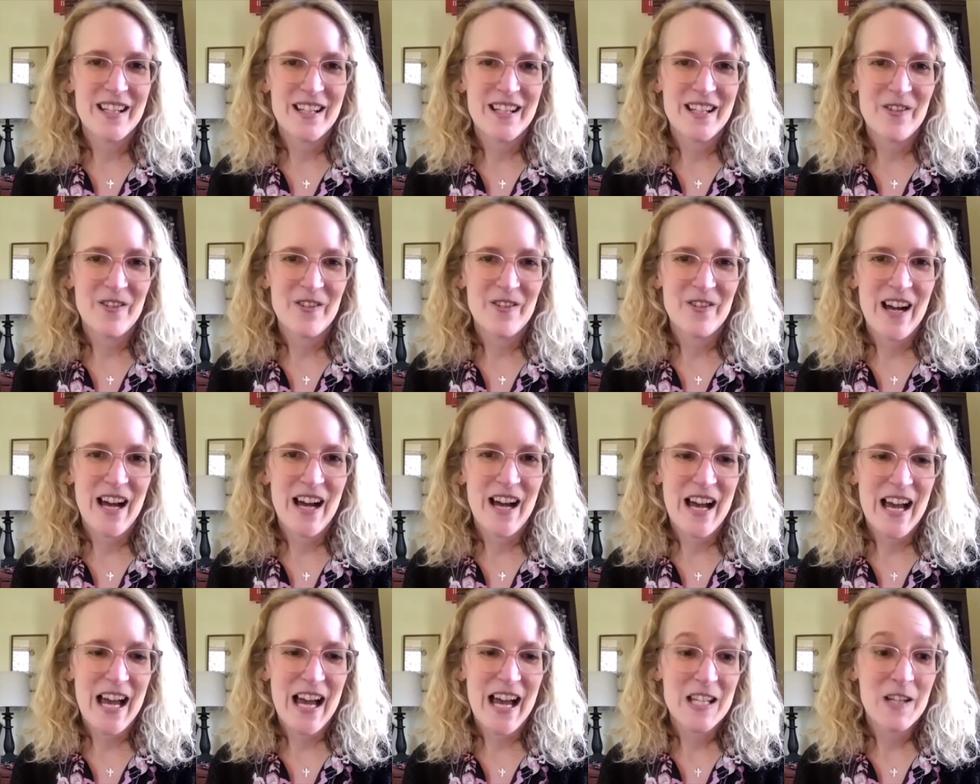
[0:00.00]
who
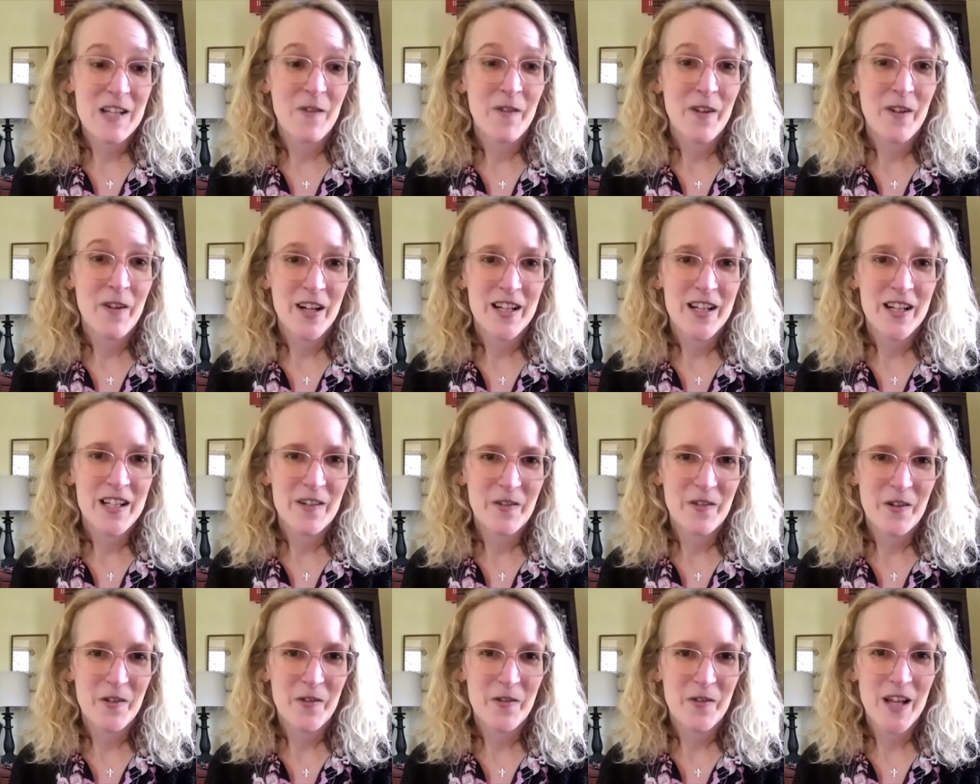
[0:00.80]
has a very
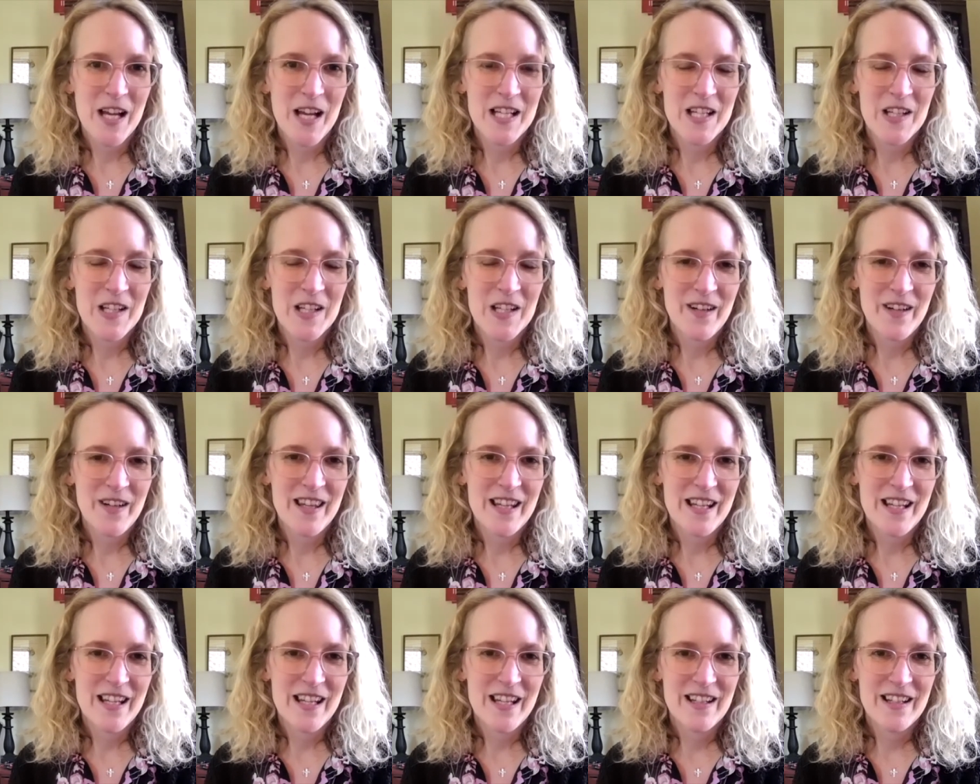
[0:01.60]
different philosophy
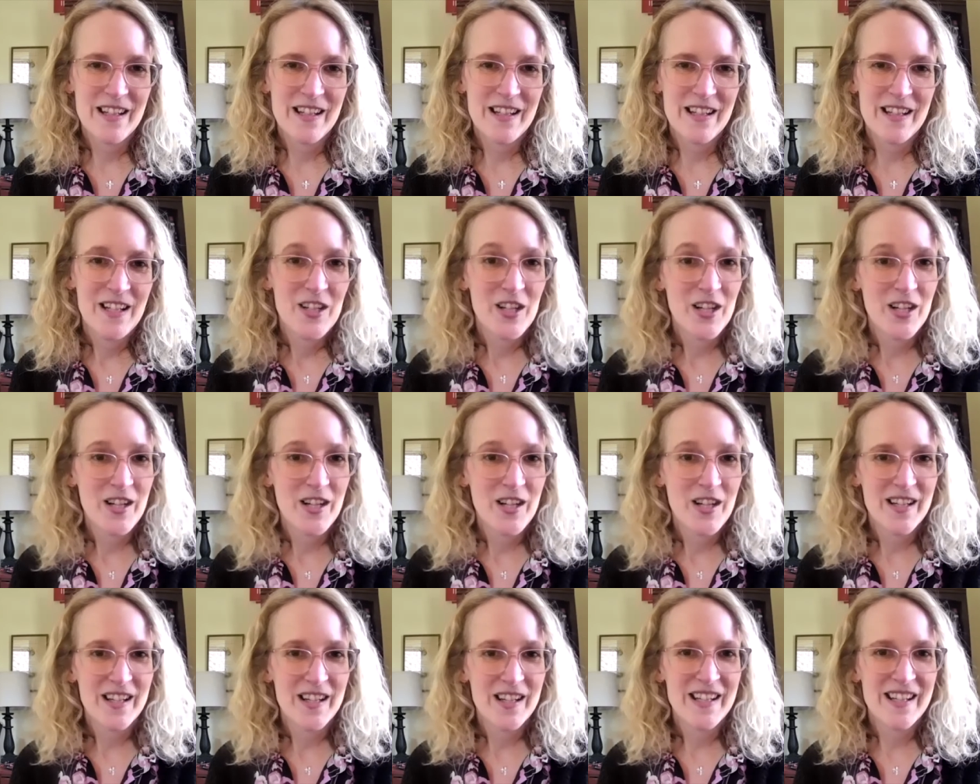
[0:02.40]
than
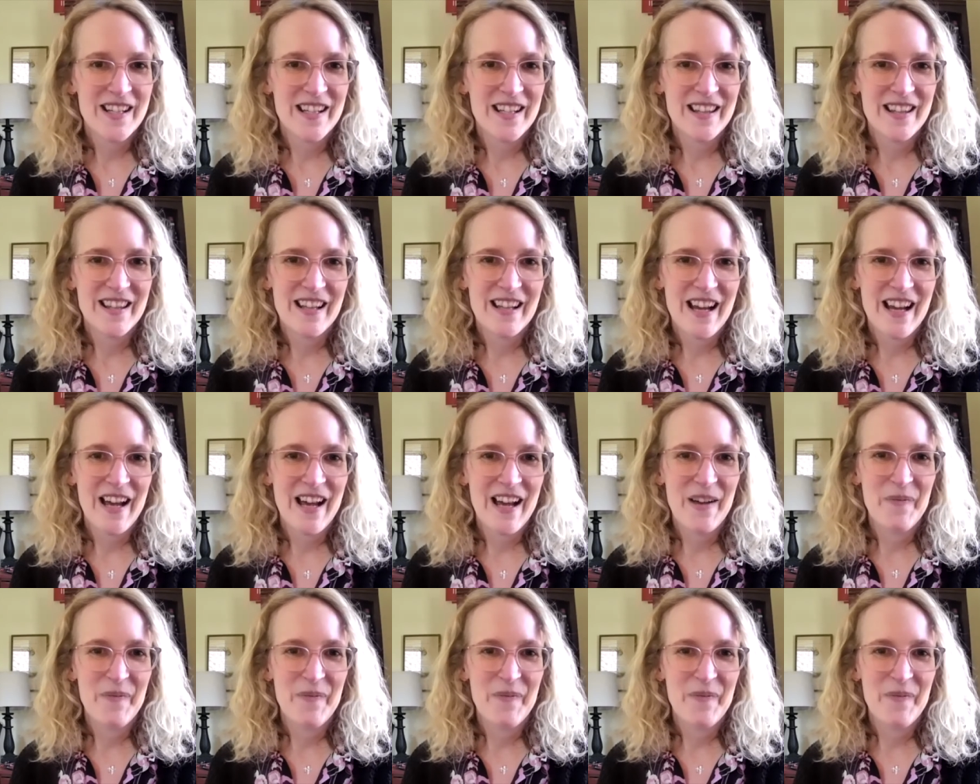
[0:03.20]
Jesus
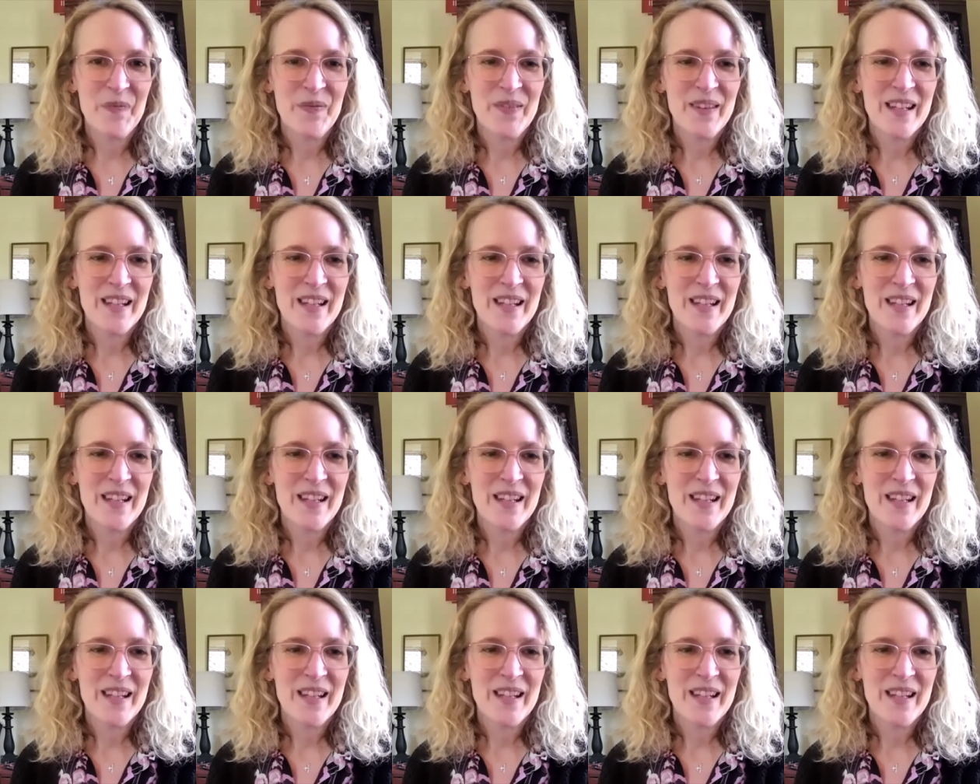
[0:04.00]
and